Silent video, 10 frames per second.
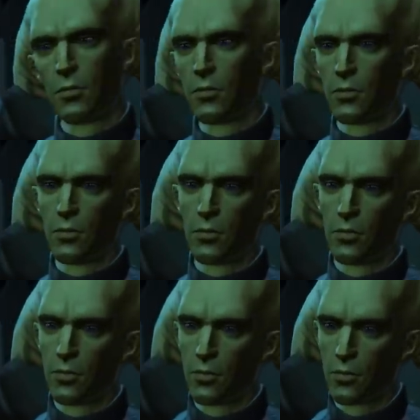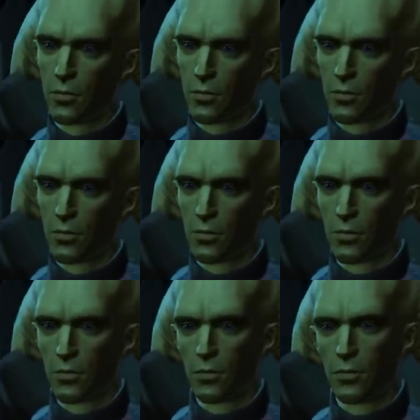
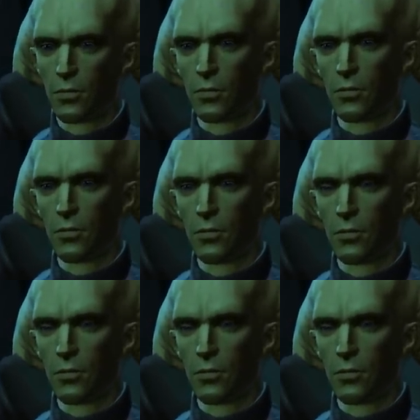(no one is talking)